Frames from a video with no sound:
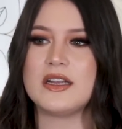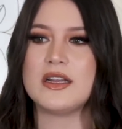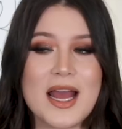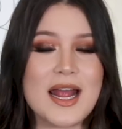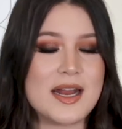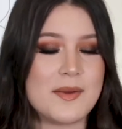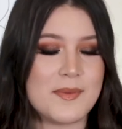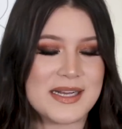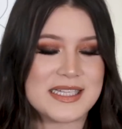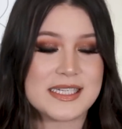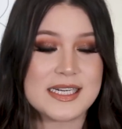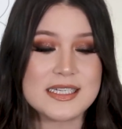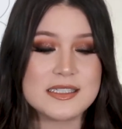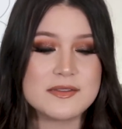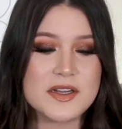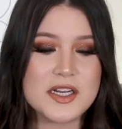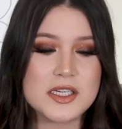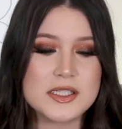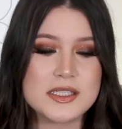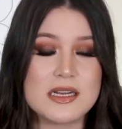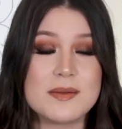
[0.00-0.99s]
But anyway, today's
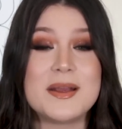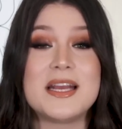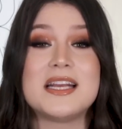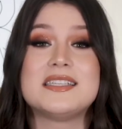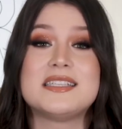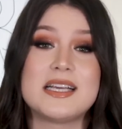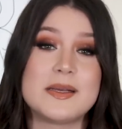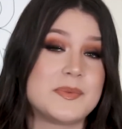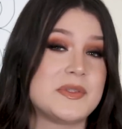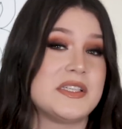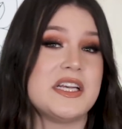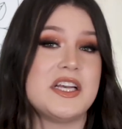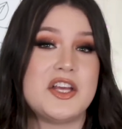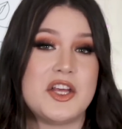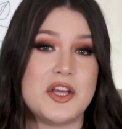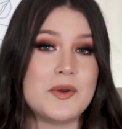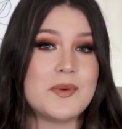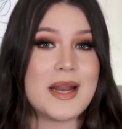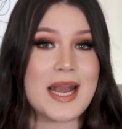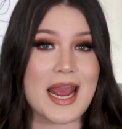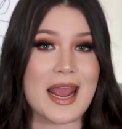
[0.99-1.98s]
video is gonna be a tipsy
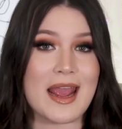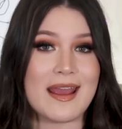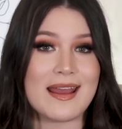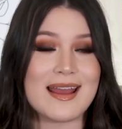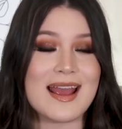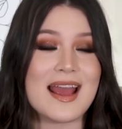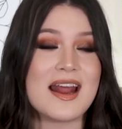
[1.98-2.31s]
Q&A,